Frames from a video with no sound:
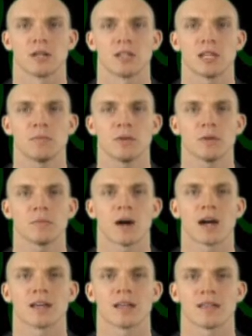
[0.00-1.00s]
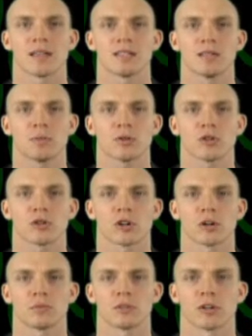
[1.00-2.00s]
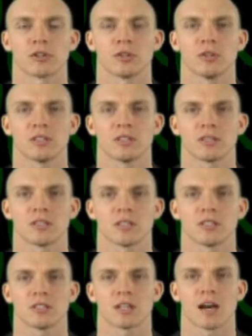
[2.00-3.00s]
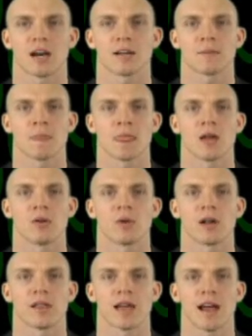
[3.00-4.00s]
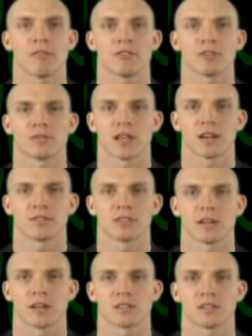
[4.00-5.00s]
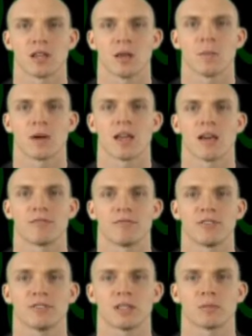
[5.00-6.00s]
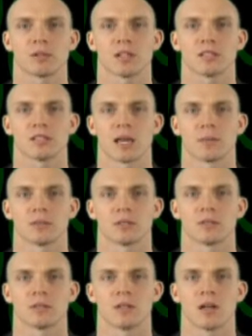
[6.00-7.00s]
Keeping in mind that typical curbs are 2 to 6 inches high, while the average flight of stairs may have 15 plus steps.